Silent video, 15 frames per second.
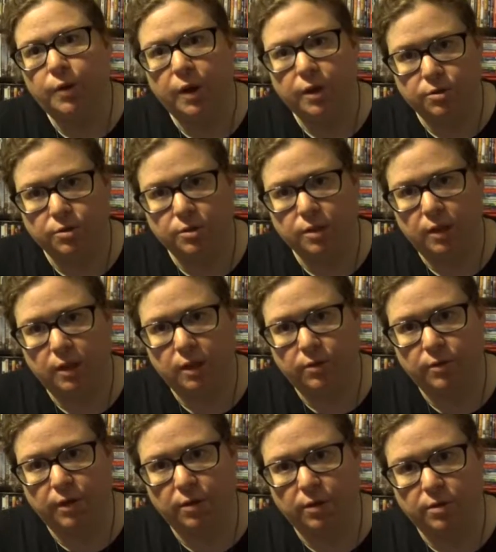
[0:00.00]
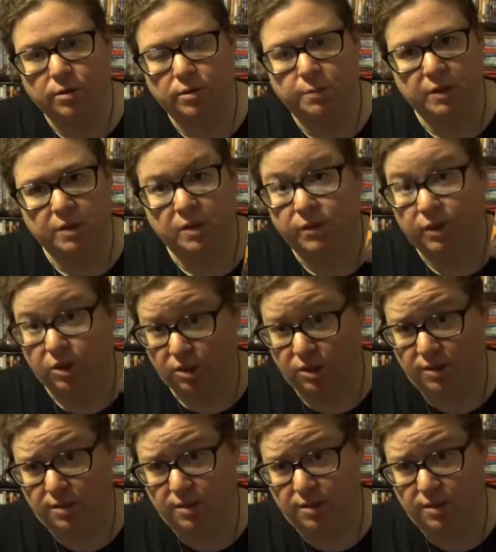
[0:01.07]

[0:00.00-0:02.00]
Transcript: extras on here that are specific just